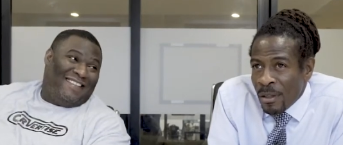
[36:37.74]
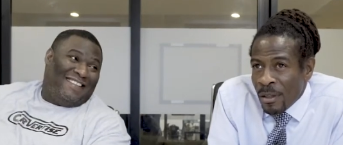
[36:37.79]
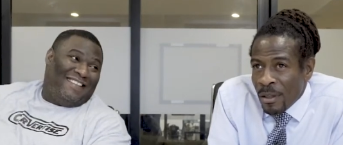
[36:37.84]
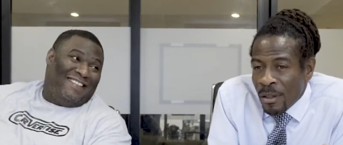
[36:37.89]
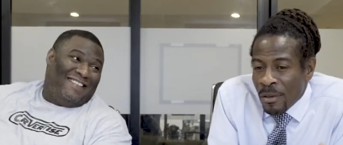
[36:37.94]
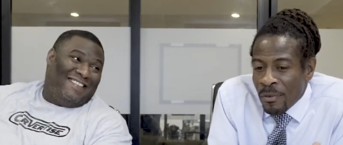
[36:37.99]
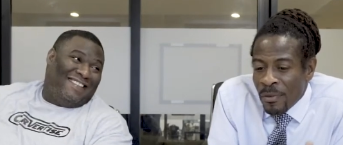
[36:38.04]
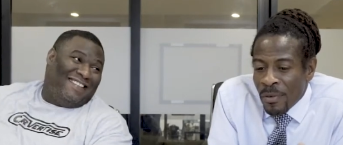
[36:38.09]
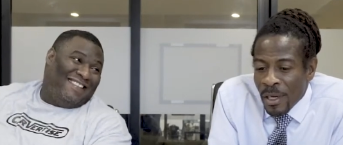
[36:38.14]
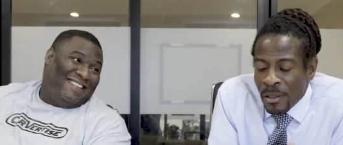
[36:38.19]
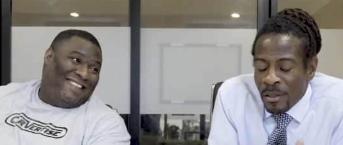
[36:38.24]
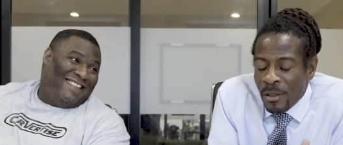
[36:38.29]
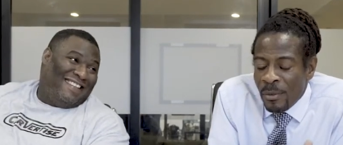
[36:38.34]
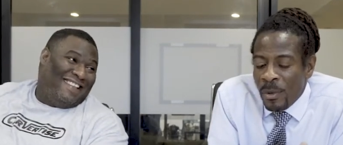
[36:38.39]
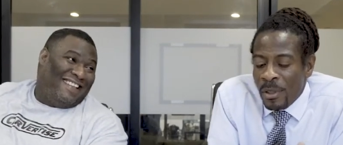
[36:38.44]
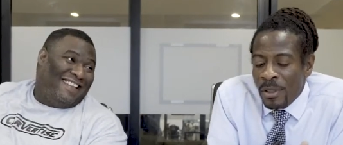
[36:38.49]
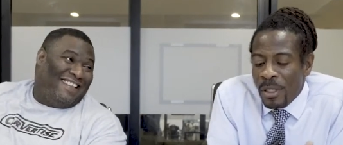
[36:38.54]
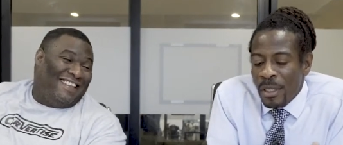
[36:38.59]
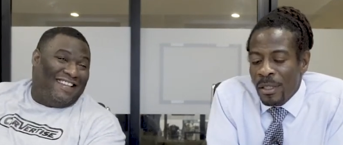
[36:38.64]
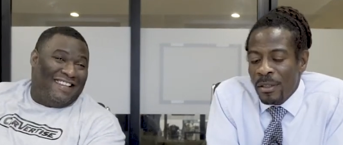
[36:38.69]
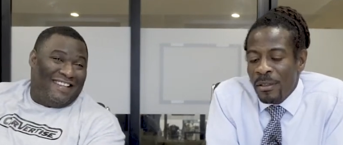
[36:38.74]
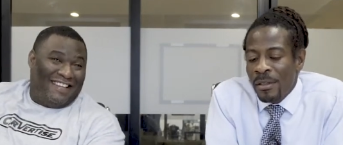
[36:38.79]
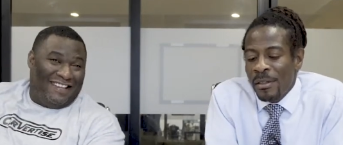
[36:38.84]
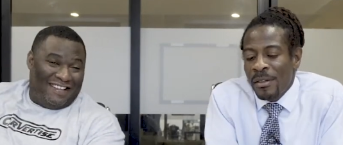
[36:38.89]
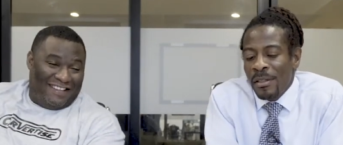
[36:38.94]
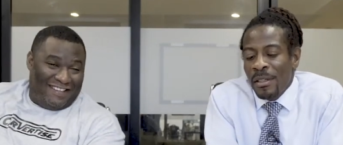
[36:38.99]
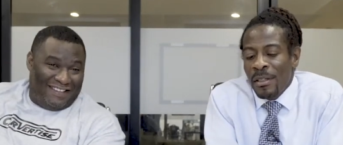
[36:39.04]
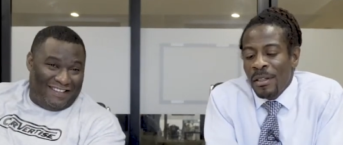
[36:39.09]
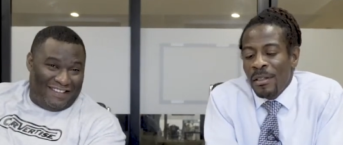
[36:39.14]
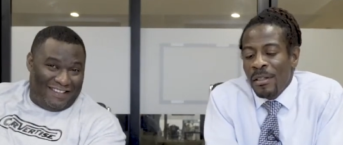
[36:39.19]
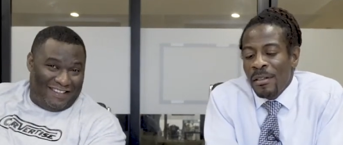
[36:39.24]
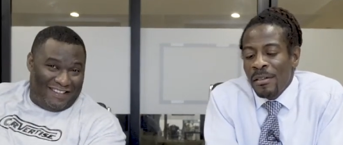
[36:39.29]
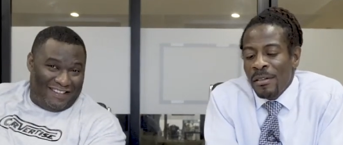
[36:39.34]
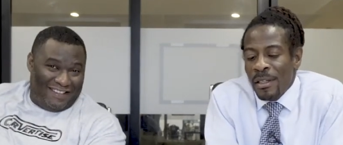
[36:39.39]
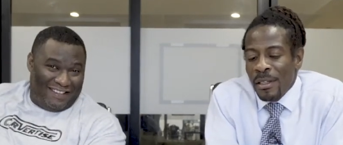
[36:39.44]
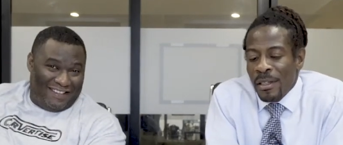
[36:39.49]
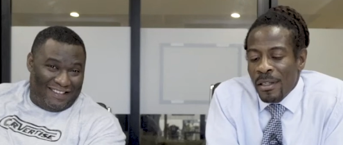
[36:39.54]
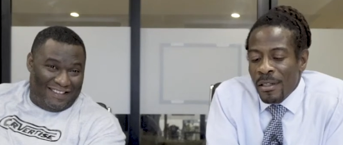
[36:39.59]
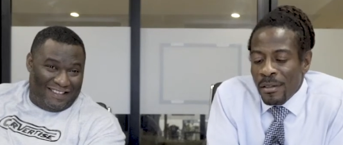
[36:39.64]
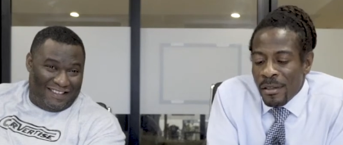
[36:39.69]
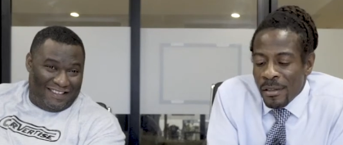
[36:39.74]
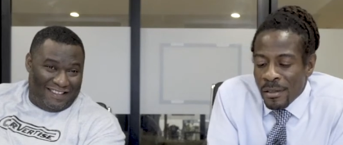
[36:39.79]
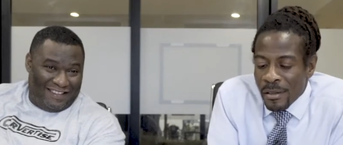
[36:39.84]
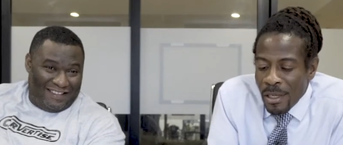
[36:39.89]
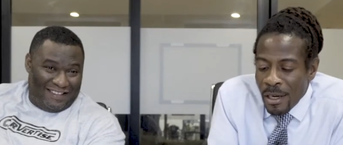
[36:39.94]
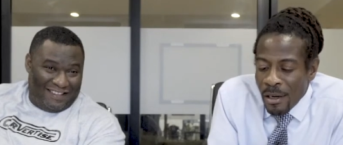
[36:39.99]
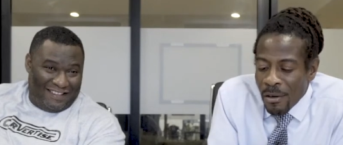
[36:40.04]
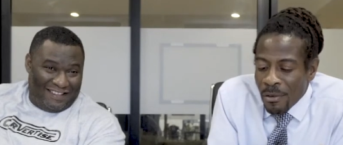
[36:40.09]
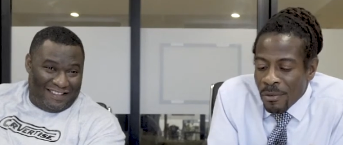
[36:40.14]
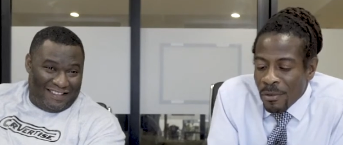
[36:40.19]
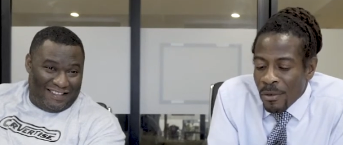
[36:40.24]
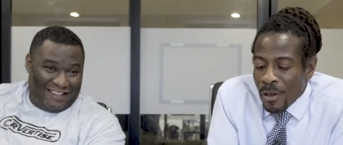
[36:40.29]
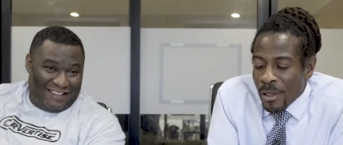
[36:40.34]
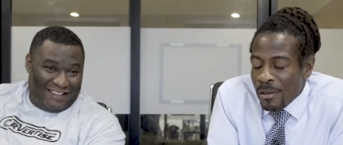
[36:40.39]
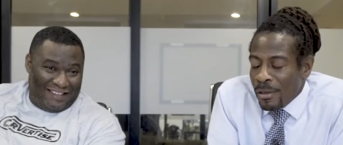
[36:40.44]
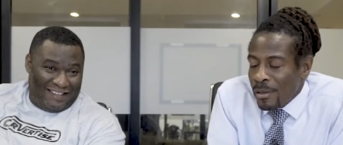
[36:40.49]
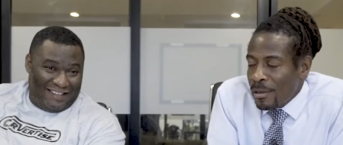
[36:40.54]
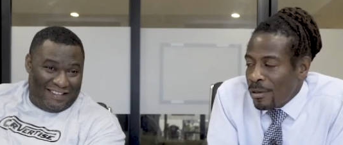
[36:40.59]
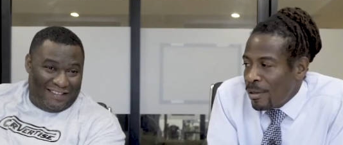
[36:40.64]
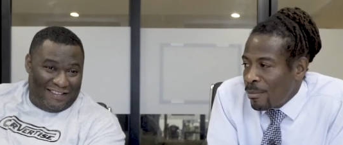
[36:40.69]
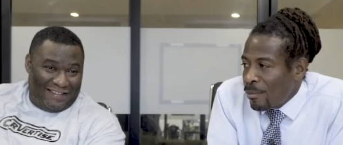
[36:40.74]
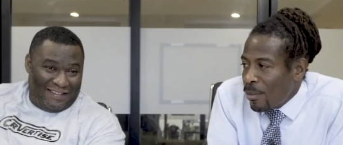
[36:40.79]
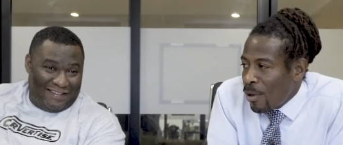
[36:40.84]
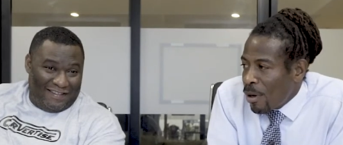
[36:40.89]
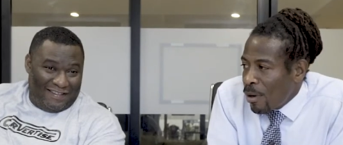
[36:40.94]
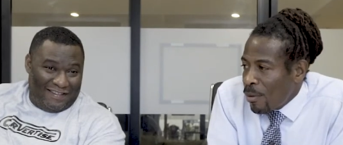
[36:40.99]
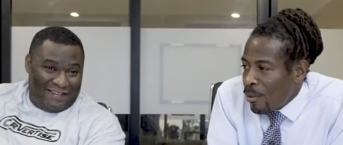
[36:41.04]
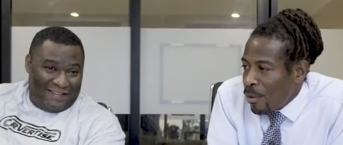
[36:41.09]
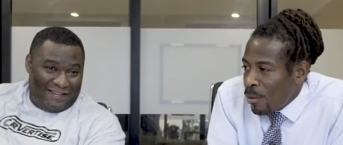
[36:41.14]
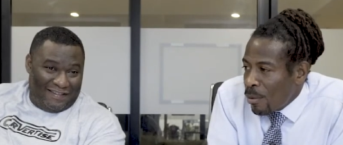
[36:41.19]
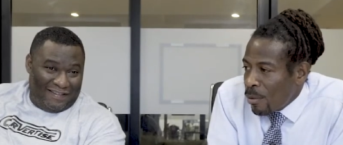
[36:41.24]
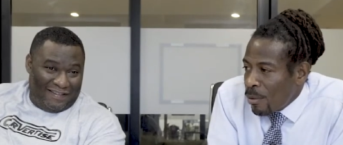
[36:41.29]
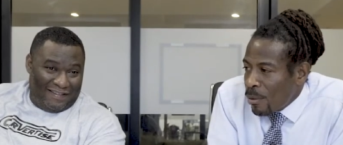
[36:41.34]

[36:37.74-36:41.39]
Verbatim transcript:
Speaker 1: Infected with the inner city disease, is doubtful I'll see tomorrow.